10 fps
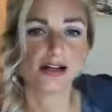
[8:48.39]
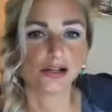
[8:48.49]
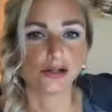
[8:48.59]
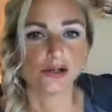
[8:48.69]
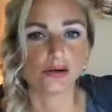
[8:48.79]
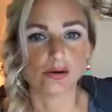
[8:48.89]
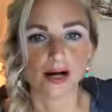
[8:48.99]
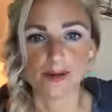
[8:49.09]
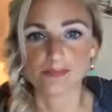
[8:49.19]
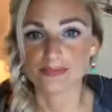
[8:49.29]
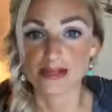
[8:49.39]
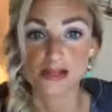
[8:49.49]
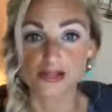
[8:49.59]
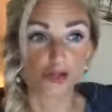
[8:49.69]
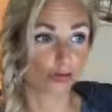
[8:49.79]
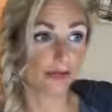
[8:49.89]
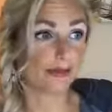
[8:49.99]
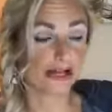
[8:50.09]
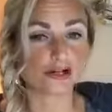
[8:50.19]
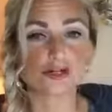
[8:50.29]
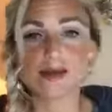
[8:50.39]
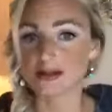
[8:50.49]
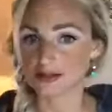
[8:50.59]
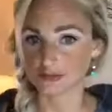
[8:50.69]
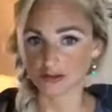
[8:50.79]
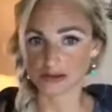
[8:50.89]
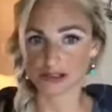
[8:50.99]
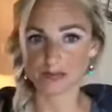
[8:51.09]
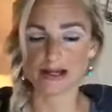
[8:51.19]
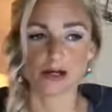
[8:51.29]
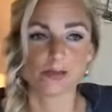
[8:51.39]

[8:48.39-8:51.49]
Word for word: You know, um, screaming at your spouse, feeling better.